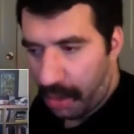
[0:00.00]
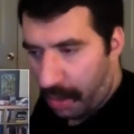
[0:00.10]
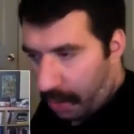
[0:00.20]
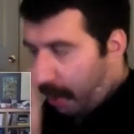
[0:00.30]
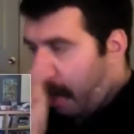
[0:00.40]

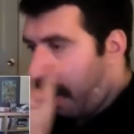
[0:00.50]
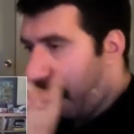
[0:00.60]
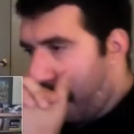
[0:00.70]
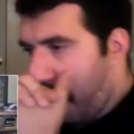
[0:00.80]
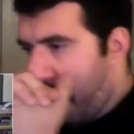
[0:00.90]
what you
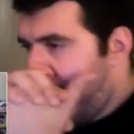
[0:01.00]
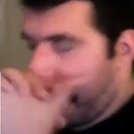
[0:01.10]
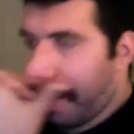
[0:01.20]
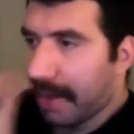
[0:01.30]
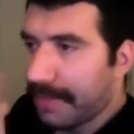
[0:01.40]
can
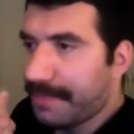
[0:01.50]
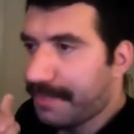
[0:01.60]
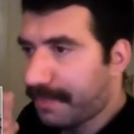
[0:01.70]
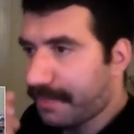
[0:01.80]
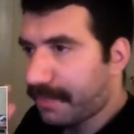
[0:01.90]
stomach
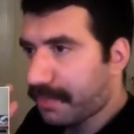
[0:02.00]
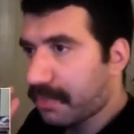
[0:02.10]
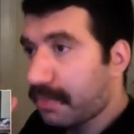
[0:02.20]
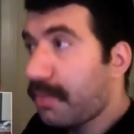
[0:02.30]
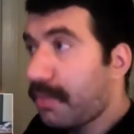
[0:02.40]
viewing.
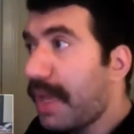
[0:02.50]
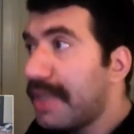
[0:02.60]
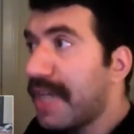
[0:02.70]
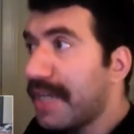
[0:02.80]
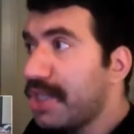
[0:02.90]

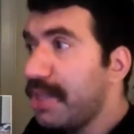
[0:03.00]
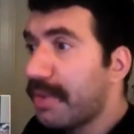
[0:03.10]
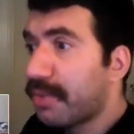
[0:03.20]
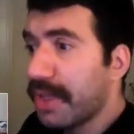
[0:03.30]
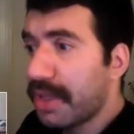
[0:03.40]
It's actually, and
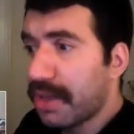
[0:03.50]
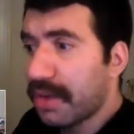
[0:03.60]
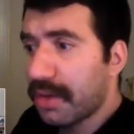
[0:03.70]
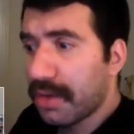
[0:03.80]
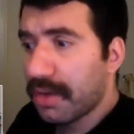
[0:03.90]
what you enjoy.